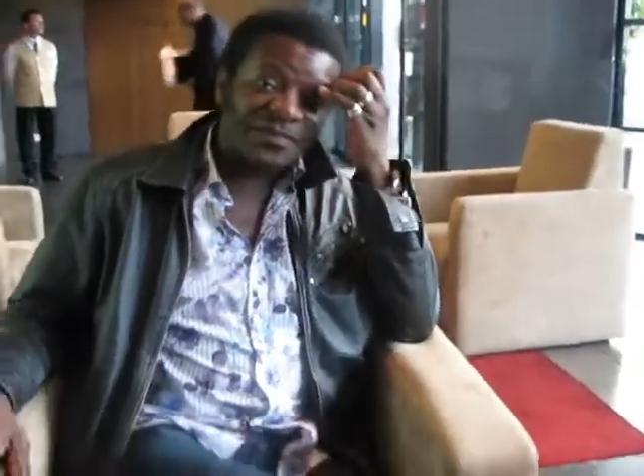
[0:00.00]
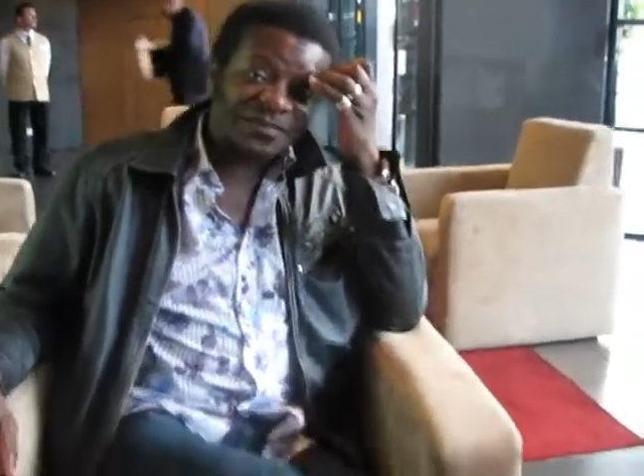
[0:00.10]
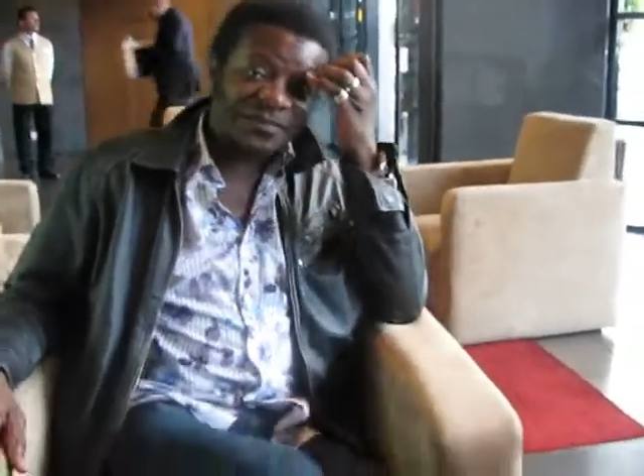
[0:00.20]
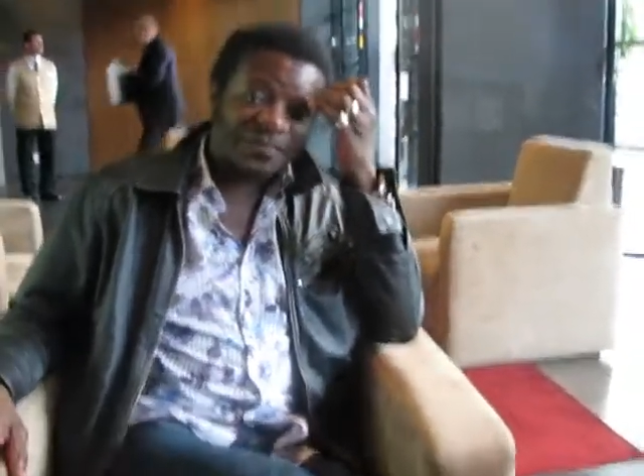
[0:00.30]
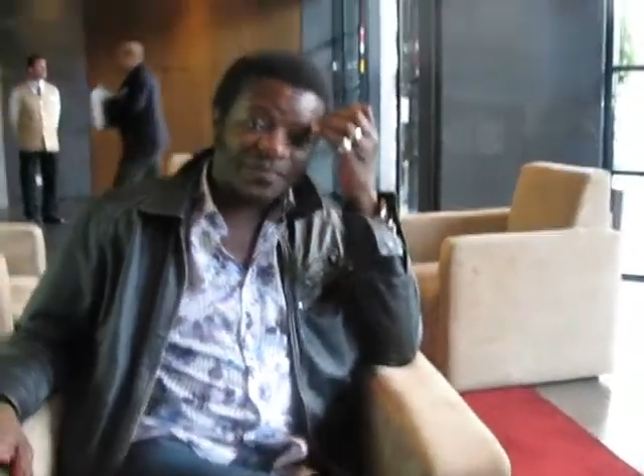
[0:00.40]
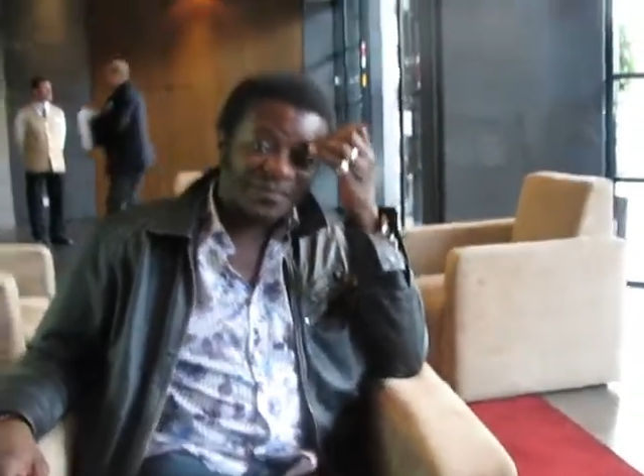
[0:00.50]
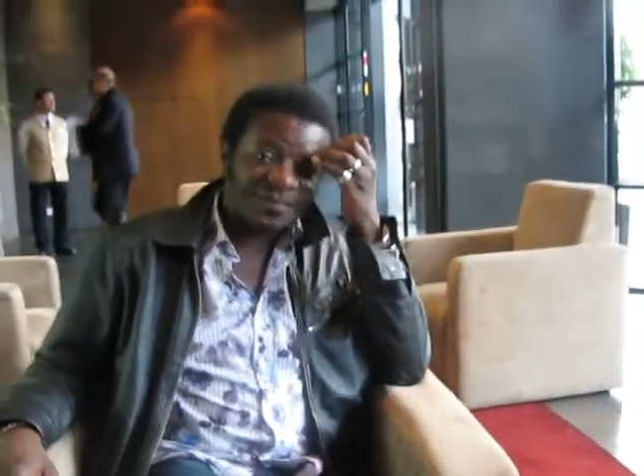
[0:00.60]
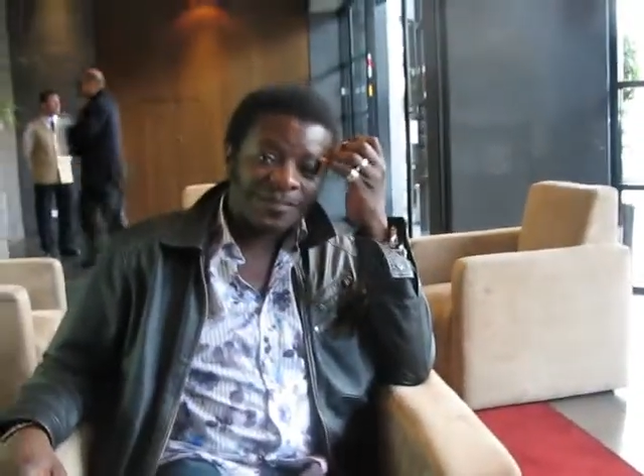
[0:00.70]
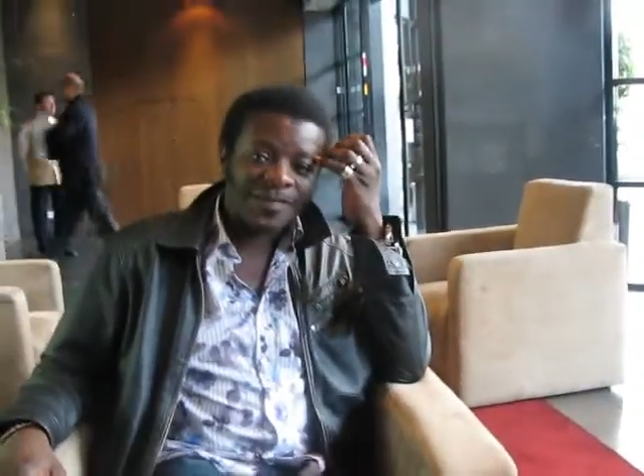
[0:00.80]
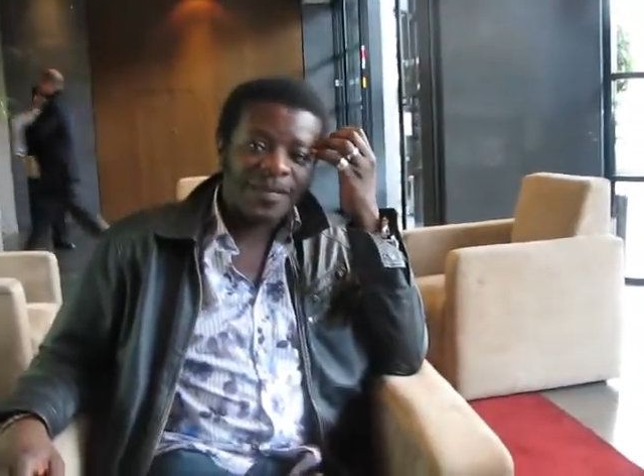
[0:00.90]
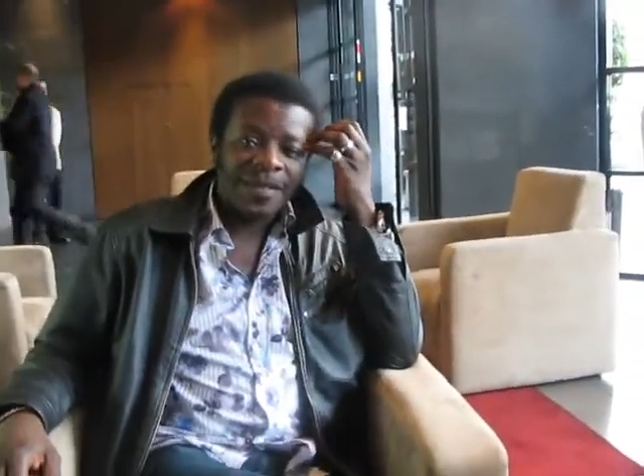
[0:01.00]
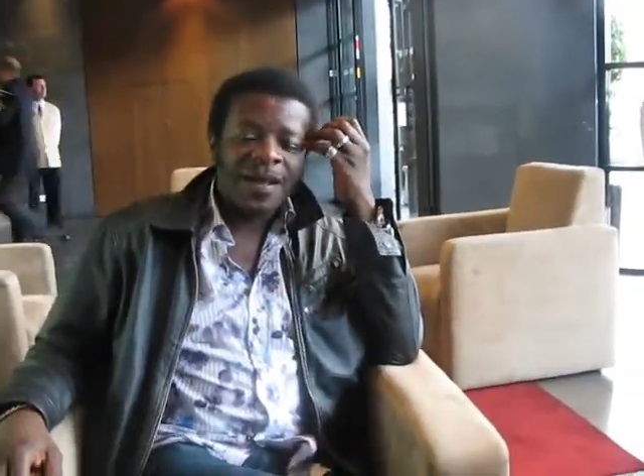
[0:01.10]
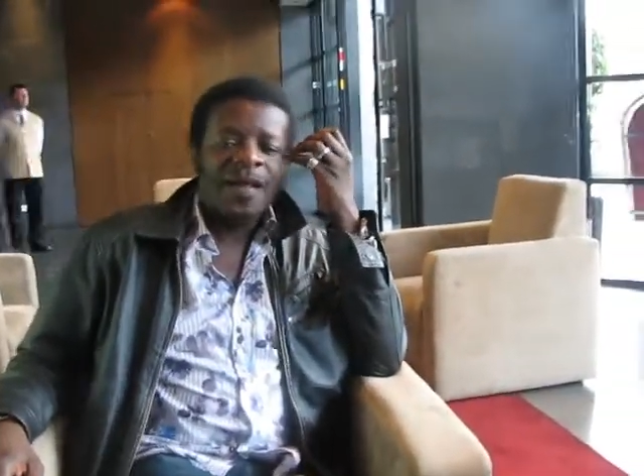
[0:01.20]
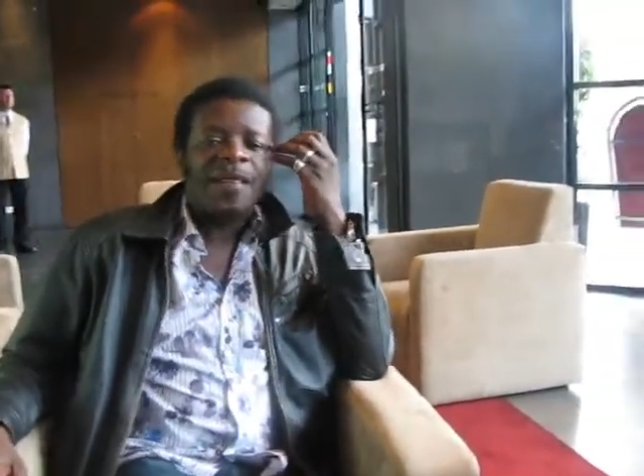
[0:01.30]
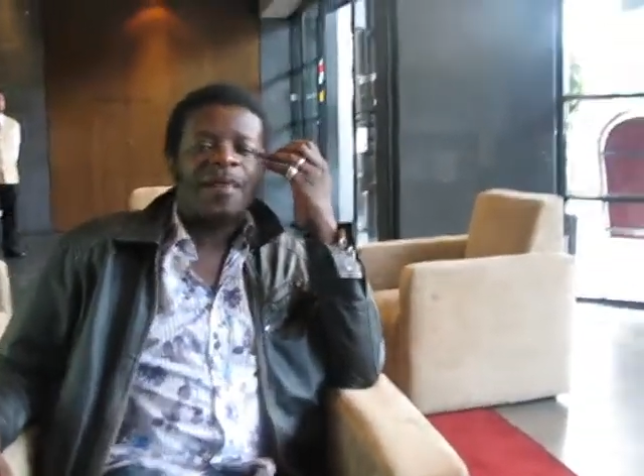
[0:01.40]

Yes, you can talk to yourself. No,